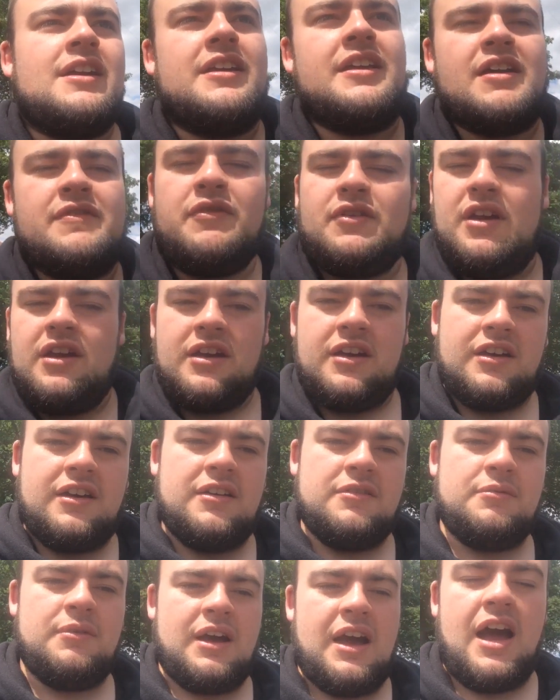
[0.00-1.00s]
And yeah, if you're
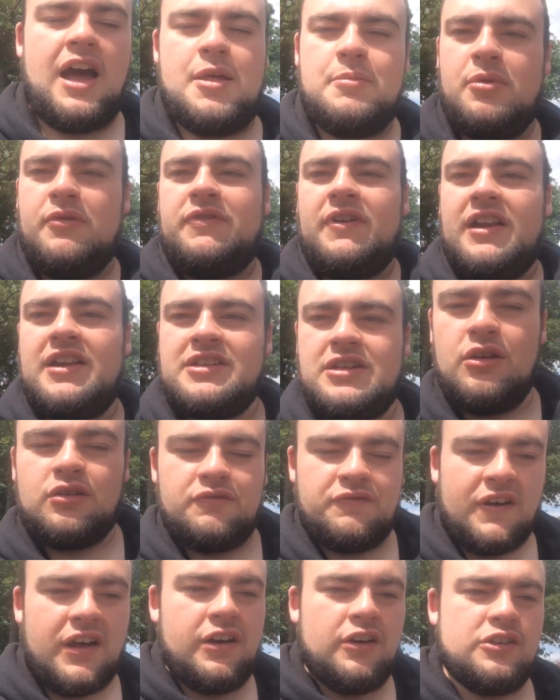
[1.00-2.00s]
a Hartlepool fan, a
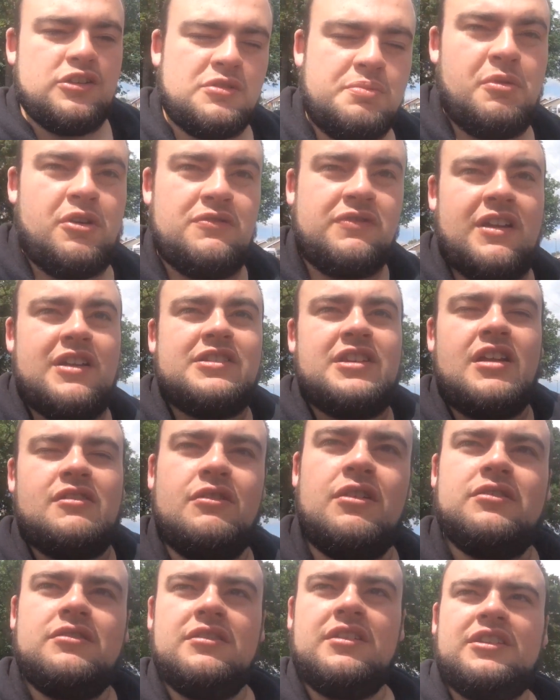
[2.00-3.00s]
Sheldon fan, or just a sports fan in general,